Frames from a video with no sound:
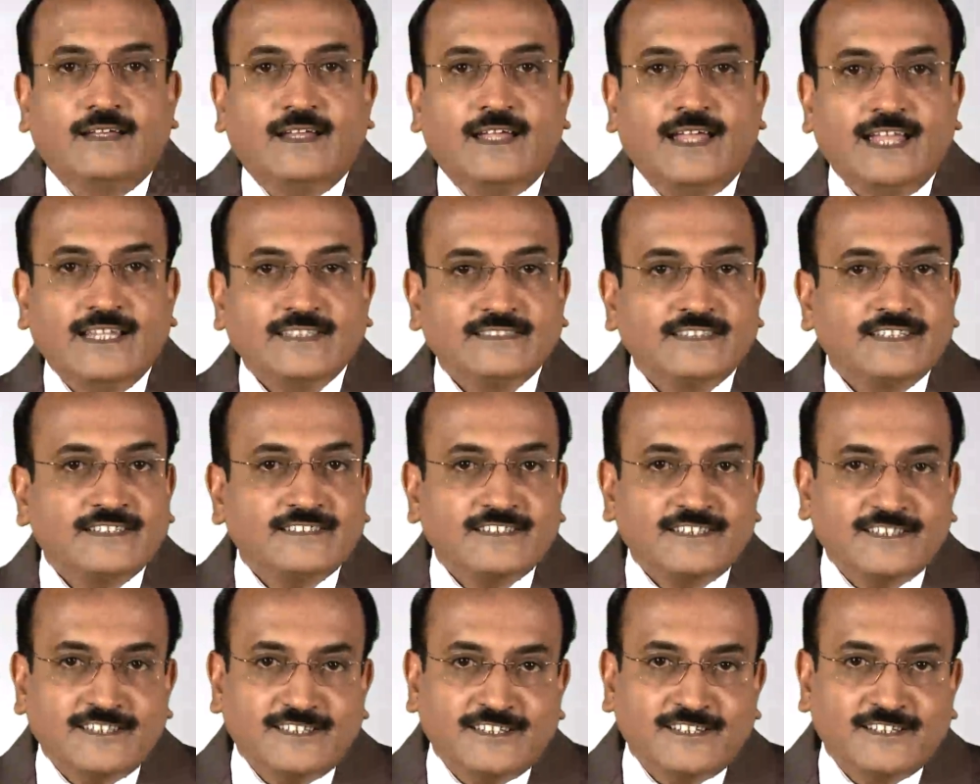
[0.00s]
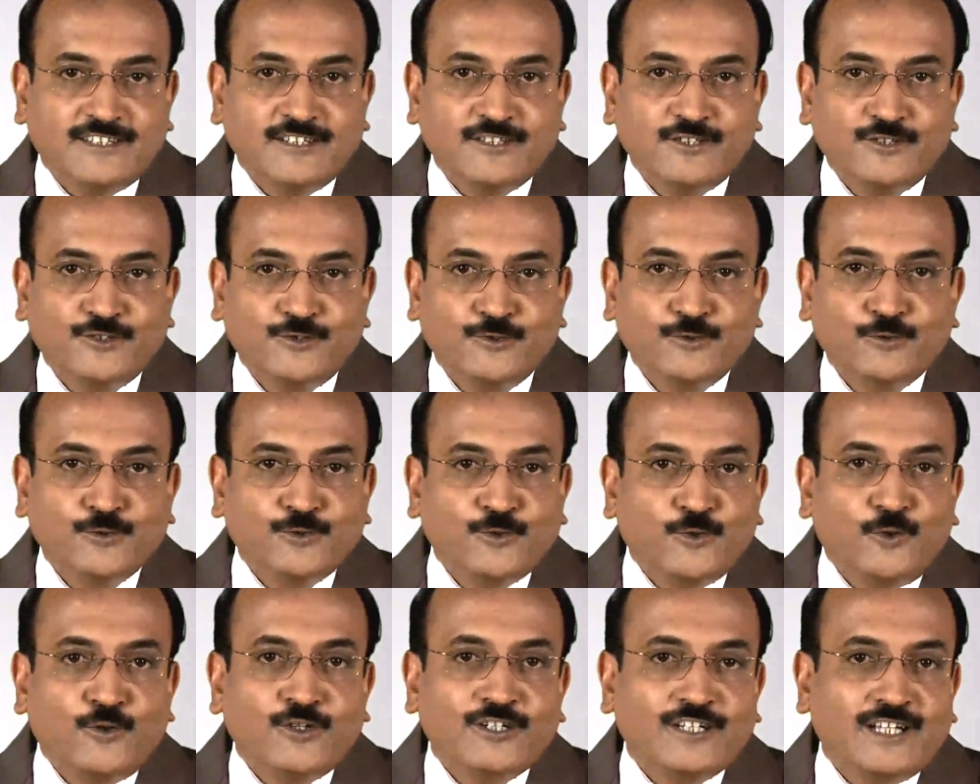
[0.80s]
As they say, shoes
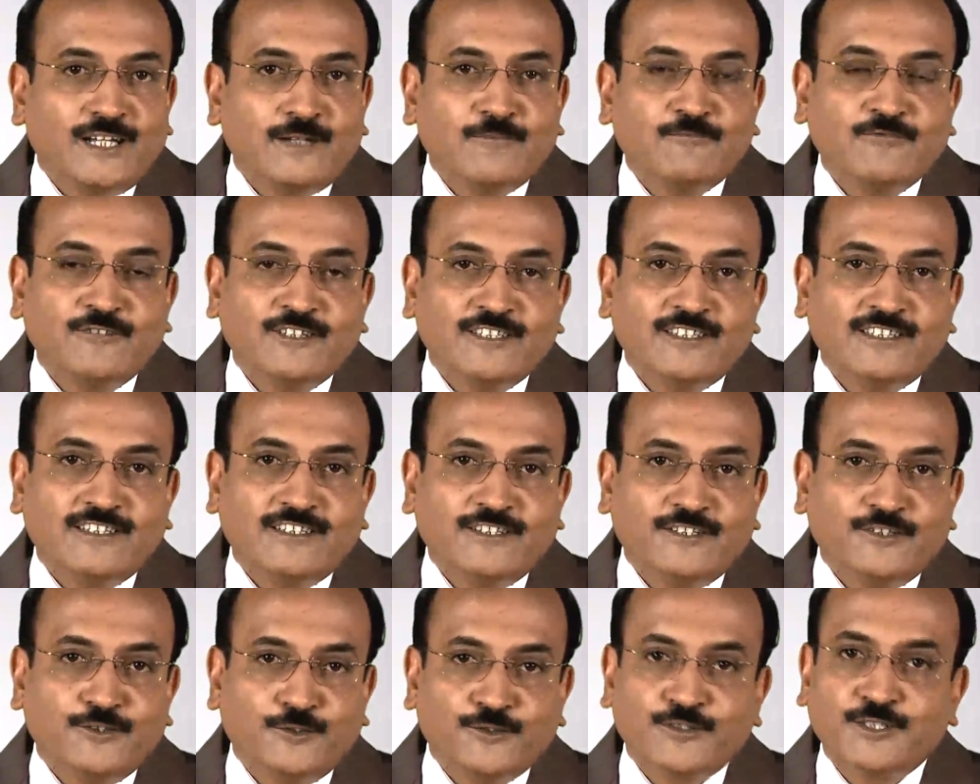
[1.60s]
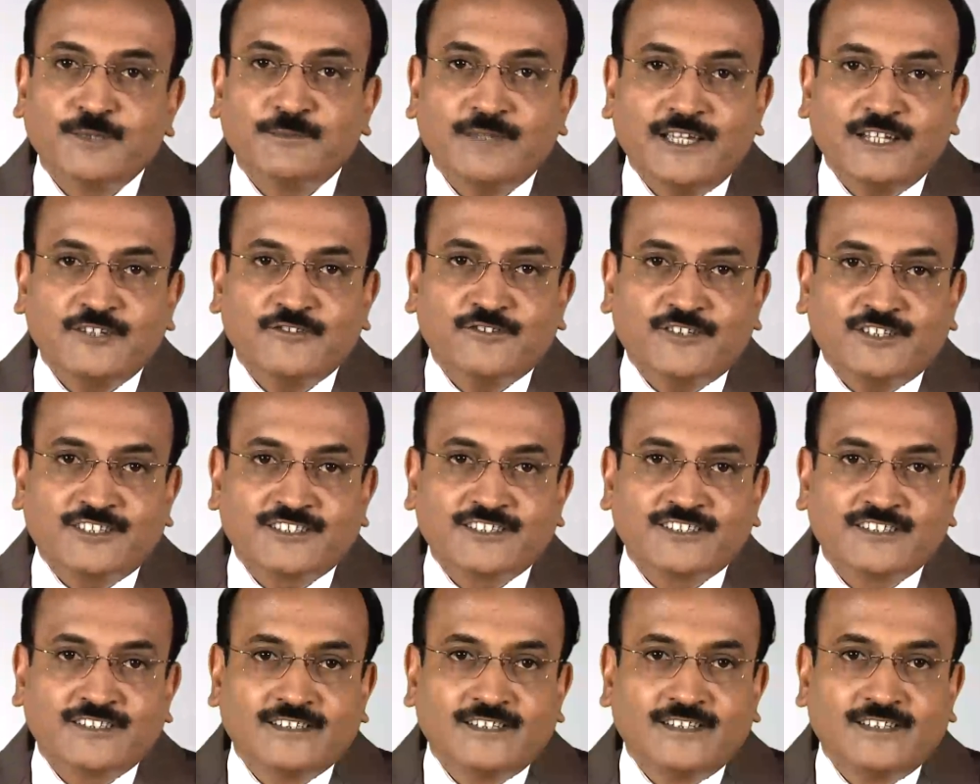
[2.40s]
don't come with user manuals.